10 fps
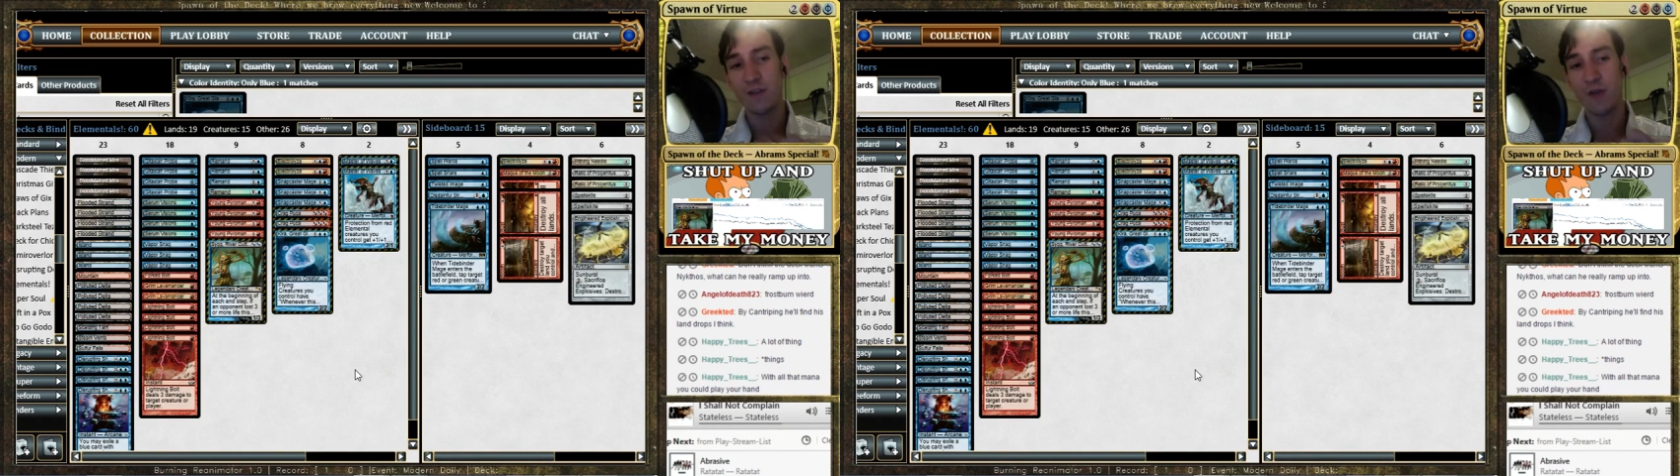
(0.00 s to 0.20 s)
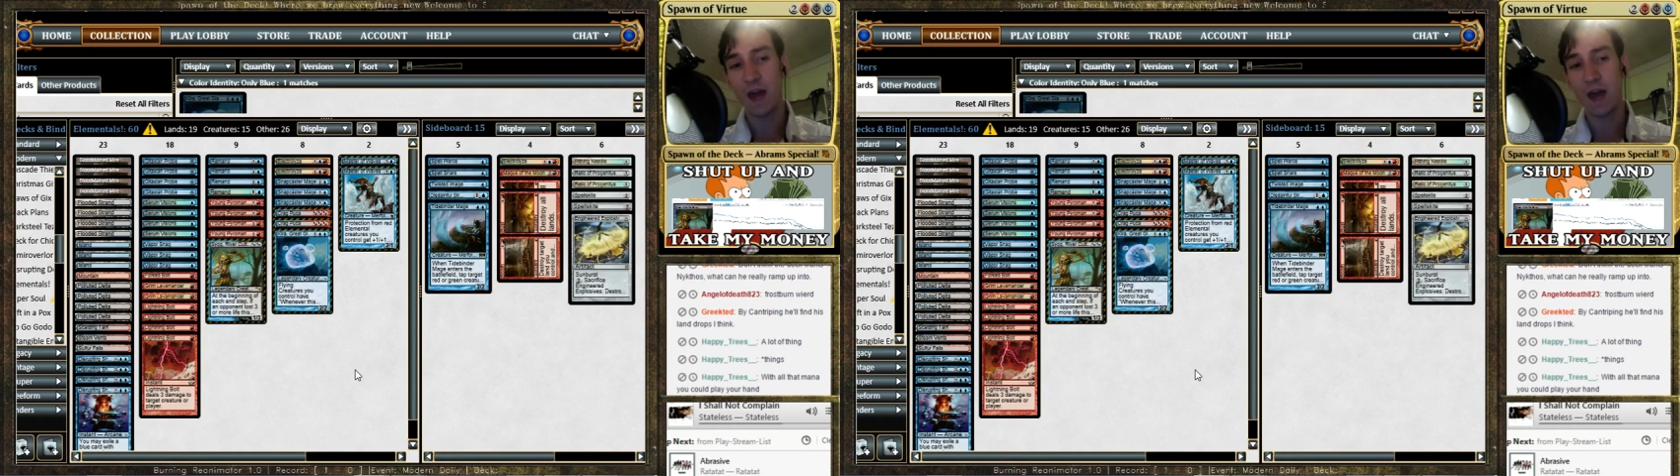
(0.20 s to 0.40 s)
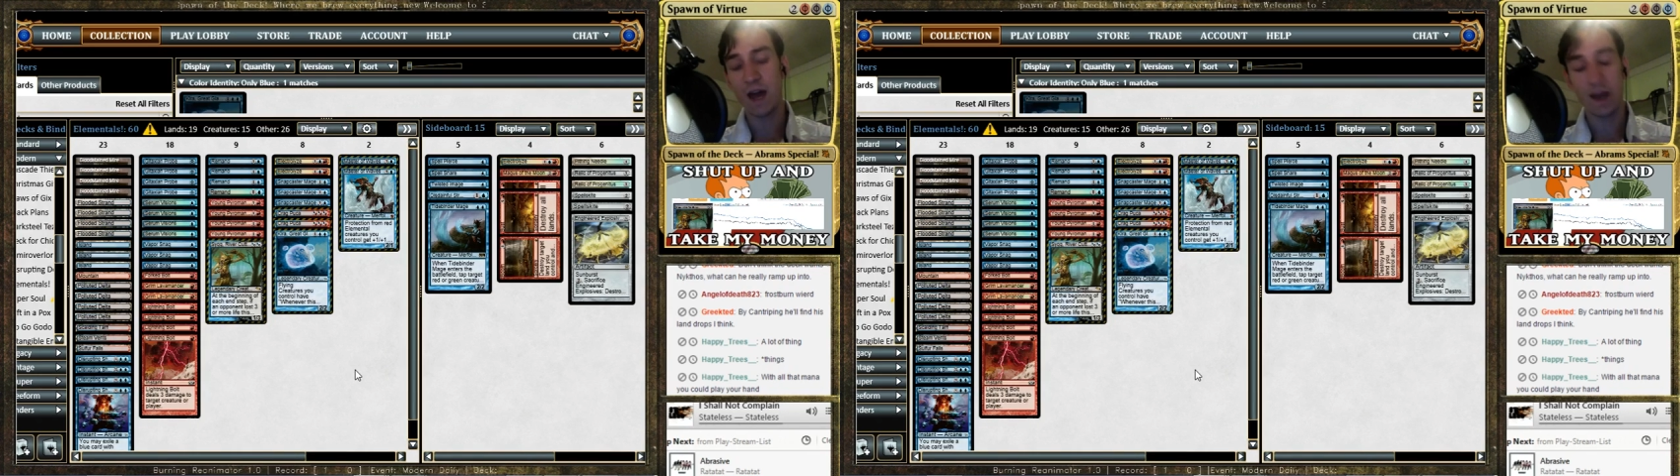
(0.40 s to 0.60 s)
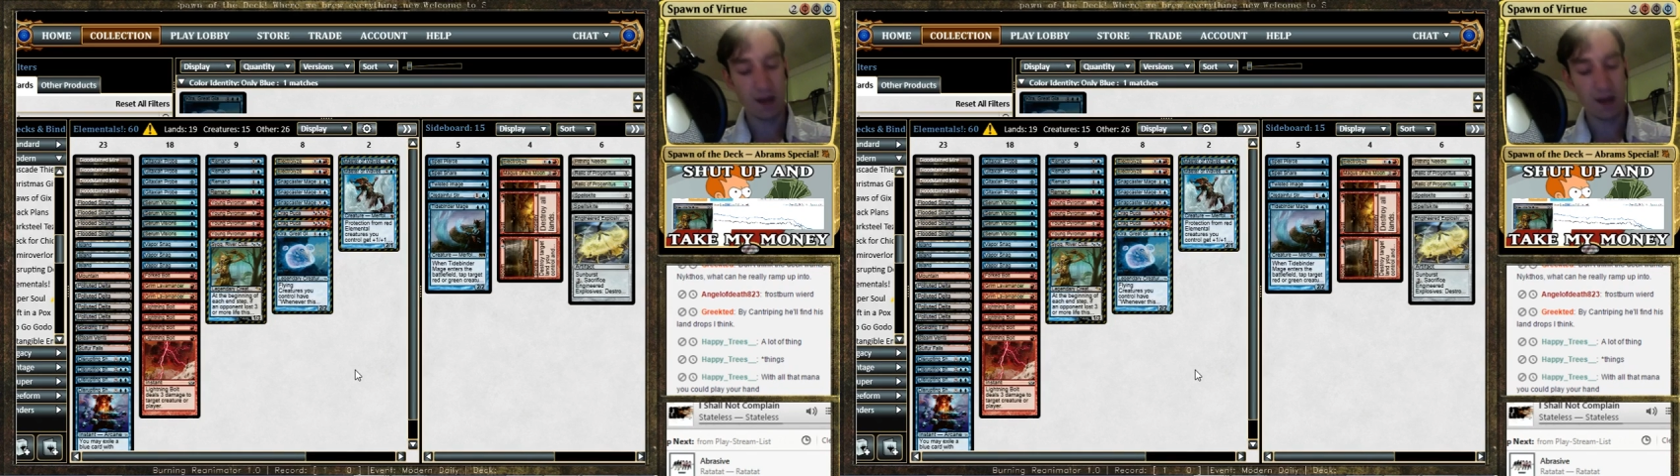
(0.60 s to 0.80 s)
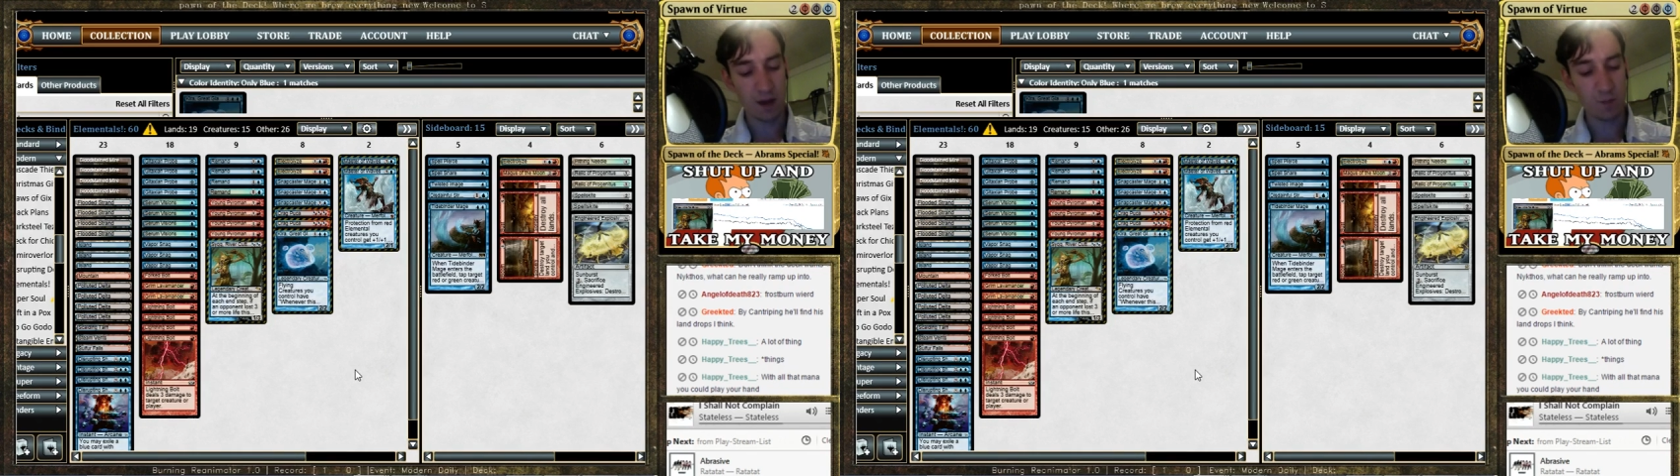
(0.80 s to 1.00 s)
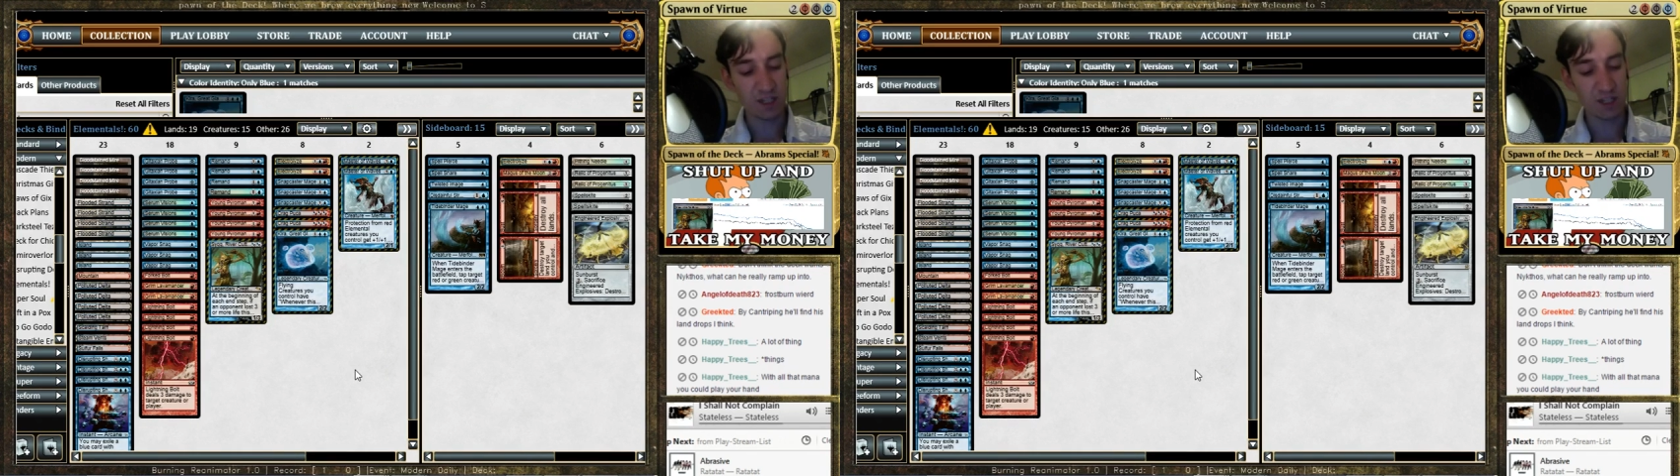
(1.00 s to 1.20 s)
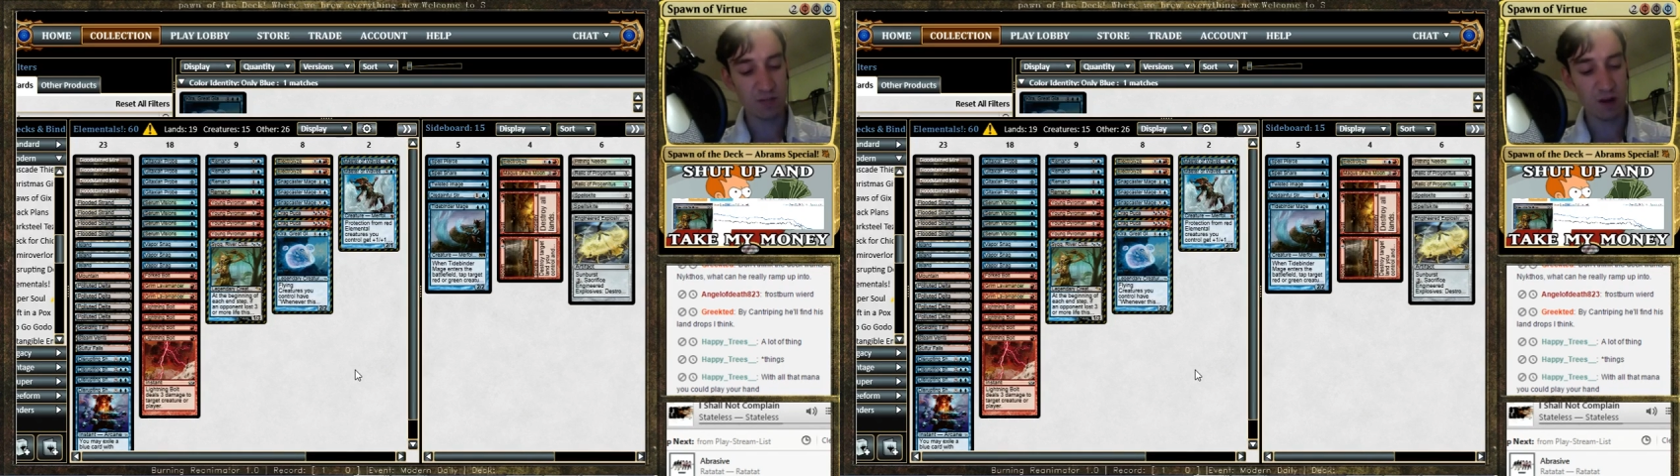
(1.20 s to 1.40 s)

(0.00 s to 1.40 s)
If I had Misty